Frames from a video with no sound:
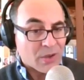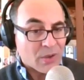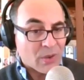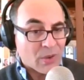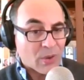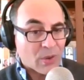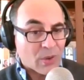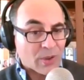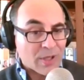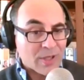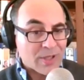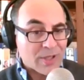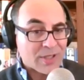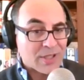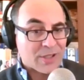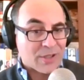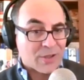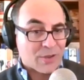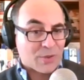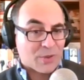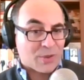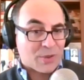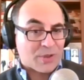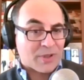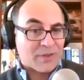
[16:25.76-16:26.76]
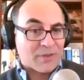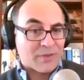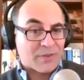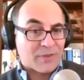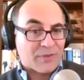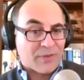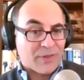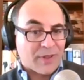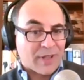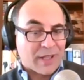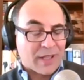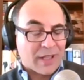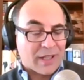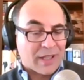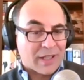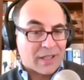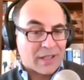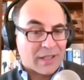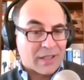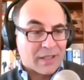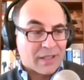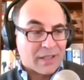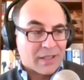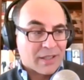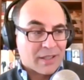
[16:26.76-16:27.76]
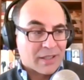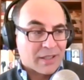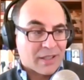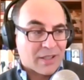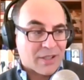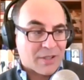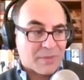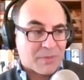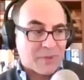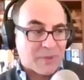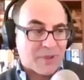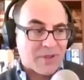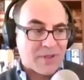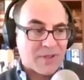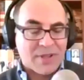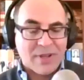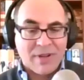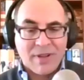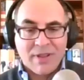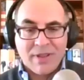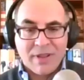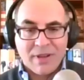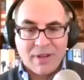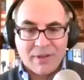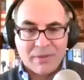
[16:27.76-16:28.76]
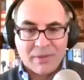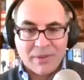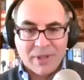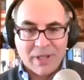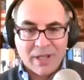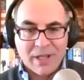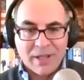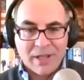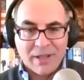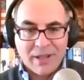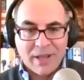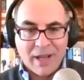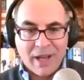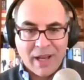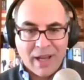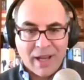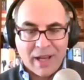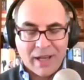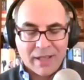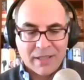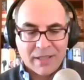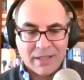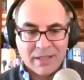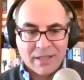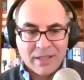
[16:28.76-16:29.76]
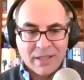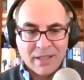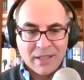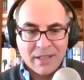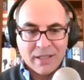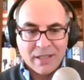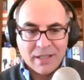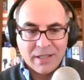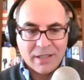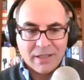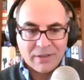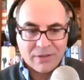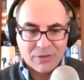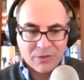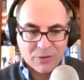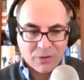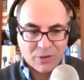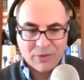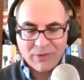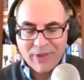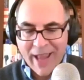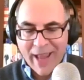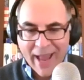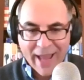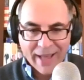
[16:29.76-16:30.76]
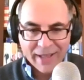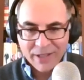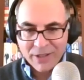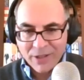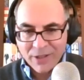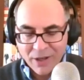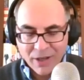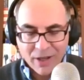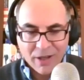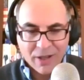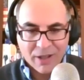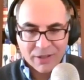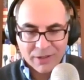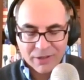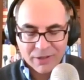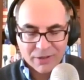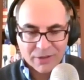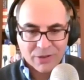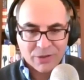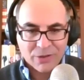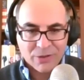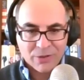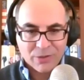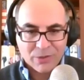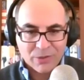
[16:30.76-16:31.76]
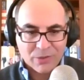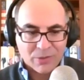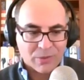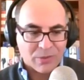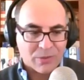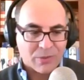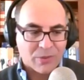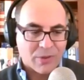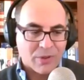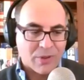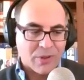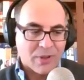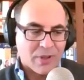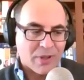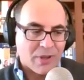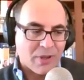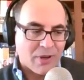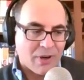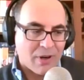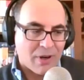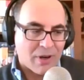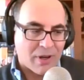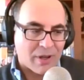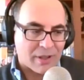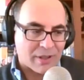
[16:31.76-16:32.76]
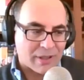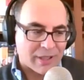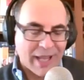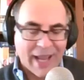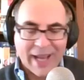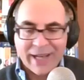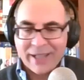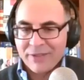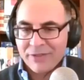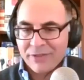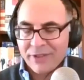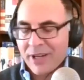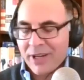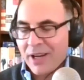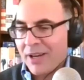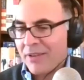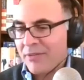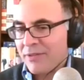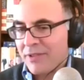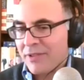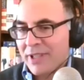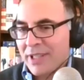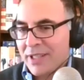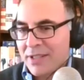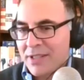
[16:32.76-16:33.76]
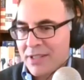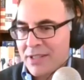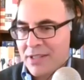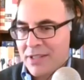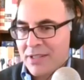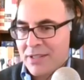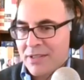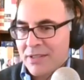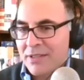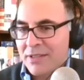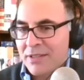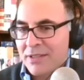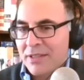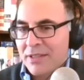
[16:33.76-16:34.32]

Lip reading: or is it the sort of conspiracy theory that sort of added on to our lack of confidence?